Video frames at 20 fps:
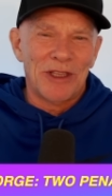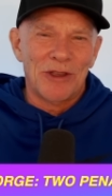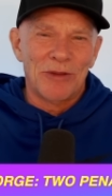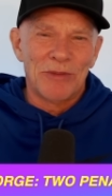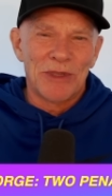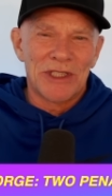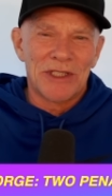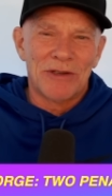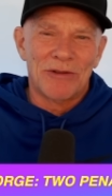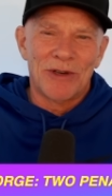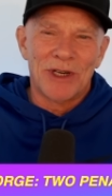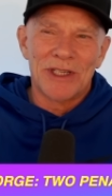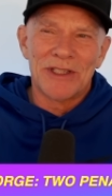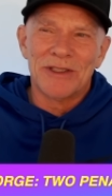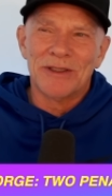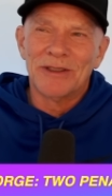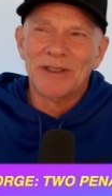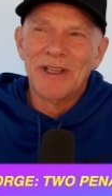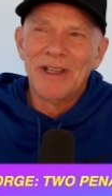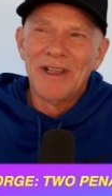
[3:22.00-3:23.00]
you, Mister
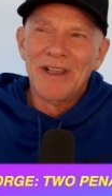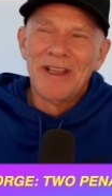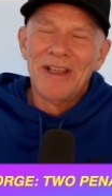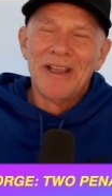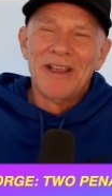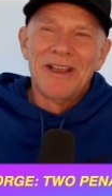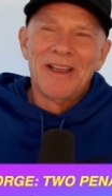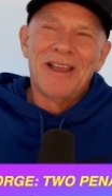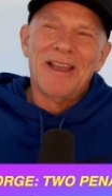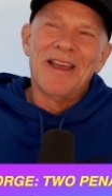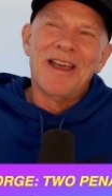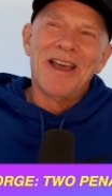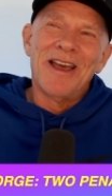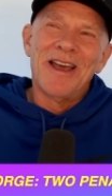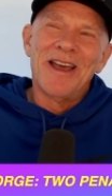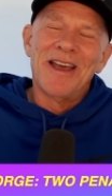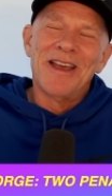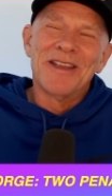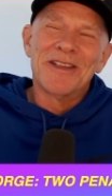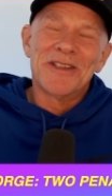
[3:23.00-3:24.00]
Russell.
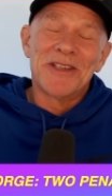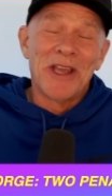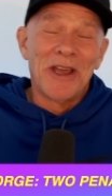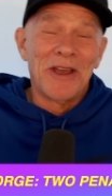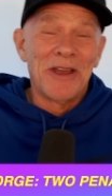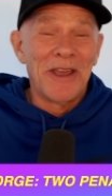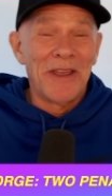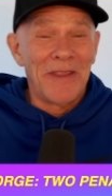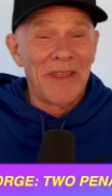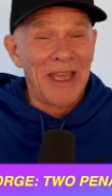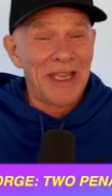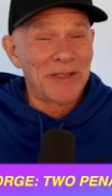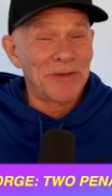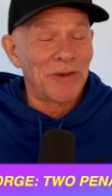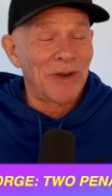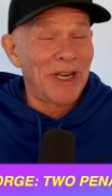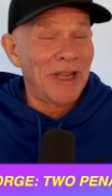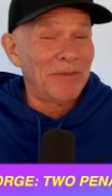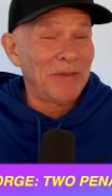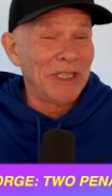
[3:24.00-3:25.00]
Uh, so and that's
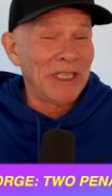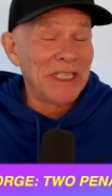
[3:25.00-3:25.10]
what happened.